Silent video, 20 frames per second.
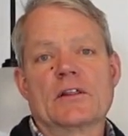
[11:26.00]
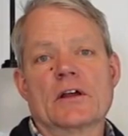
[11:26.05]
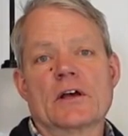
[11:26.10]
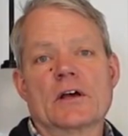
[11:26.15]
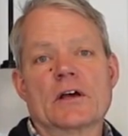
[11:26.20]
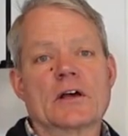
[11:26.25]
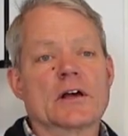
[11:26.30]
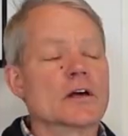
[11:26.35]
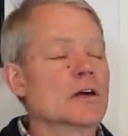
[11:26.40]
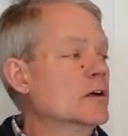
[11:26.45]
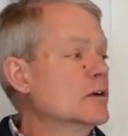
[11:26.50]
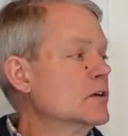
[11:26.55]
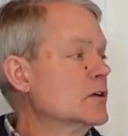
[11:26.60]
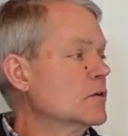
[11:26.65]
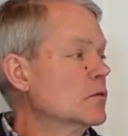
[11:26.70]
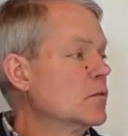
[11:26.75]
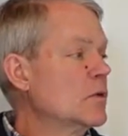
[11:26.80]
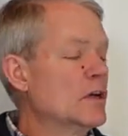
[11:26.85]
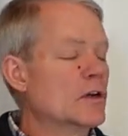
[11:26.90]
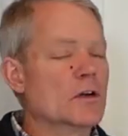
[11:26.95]
the
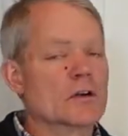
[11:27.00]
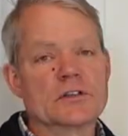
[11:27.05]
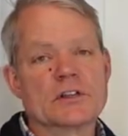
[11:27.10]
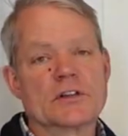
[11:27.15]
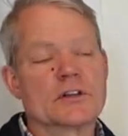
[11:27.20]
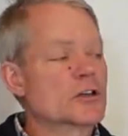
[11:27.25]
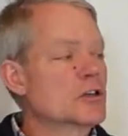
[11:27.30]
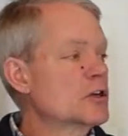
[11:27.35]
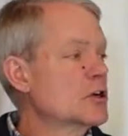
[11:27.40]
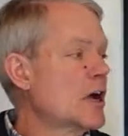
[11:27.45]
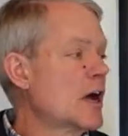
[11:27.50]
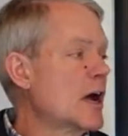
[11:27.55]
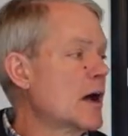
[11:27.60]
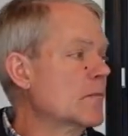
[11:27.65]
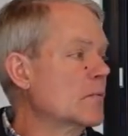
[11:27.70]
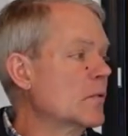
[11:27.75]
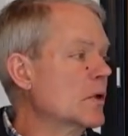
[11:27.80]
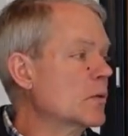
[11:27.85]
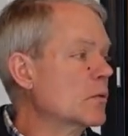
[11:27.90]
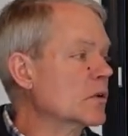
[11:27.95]
windows in the
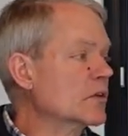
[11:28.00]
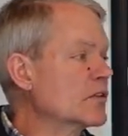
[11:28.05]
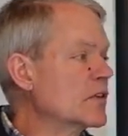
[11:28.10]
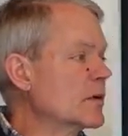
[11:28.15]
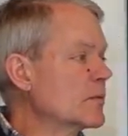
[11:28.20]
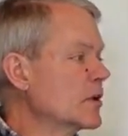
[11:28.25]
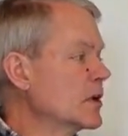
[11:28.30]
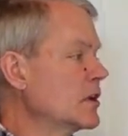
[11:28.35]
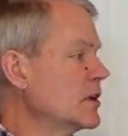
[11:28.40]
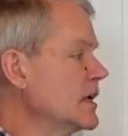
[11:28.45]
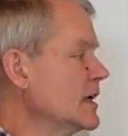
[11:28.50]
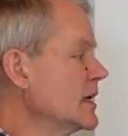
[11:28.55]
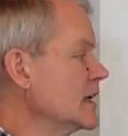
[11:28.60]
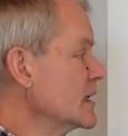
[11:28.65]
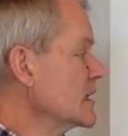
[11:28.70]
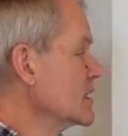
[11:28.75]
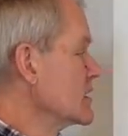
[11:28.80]
shop, we will typically